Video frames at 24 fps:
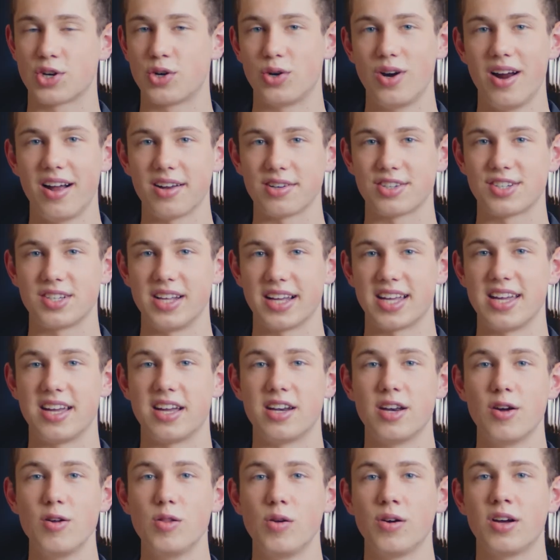crushed. He
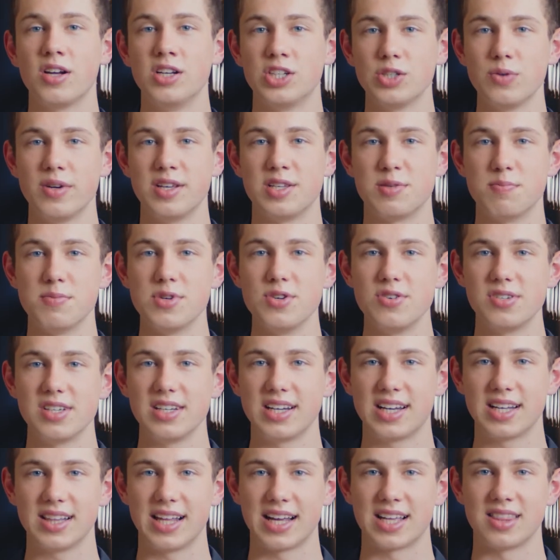can no longer do his
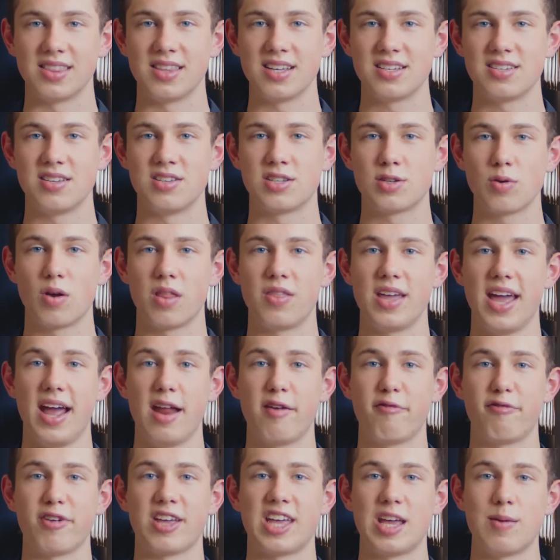music. This is sort of the
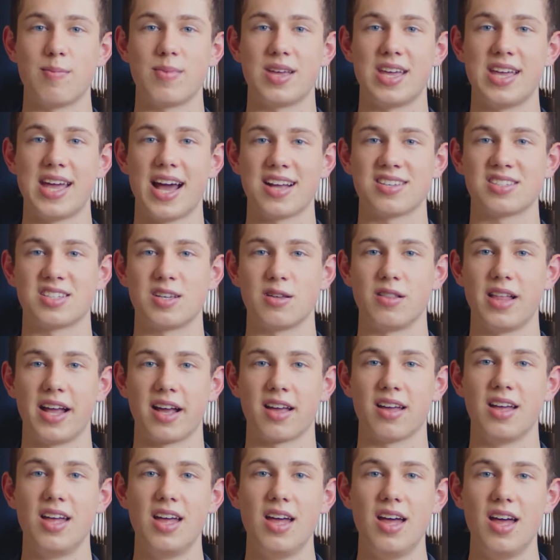end for him. He has to
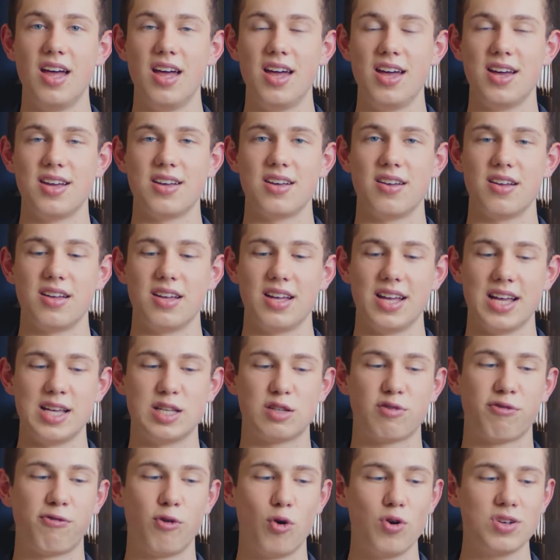
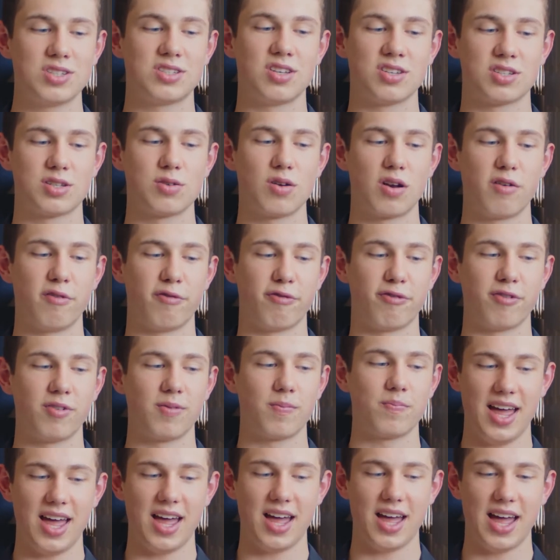he's forced to sort of
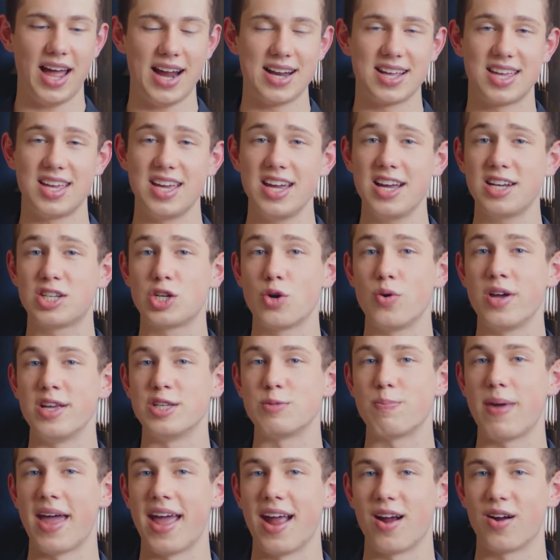adhere to
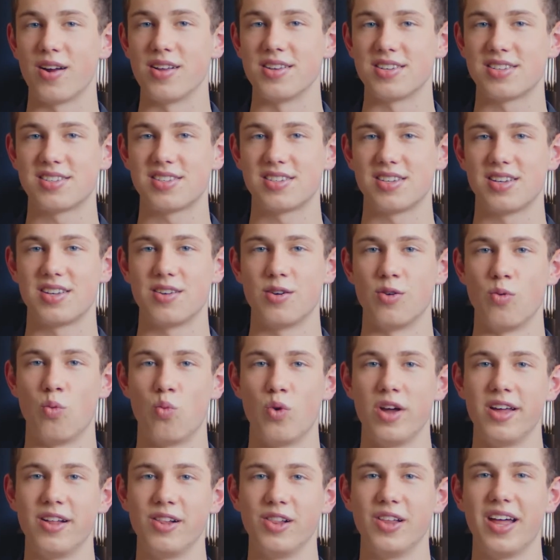his parents'
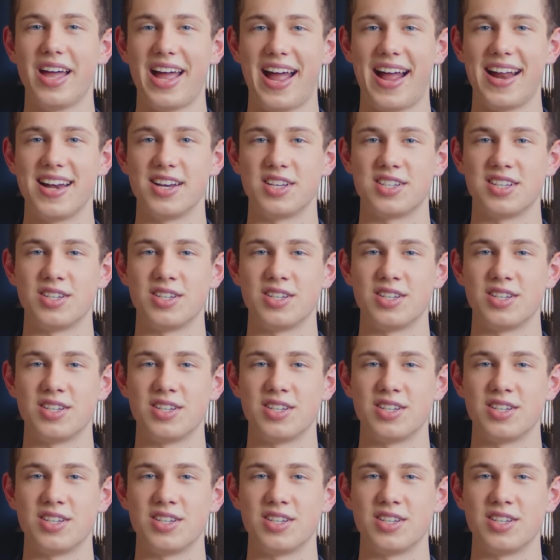will and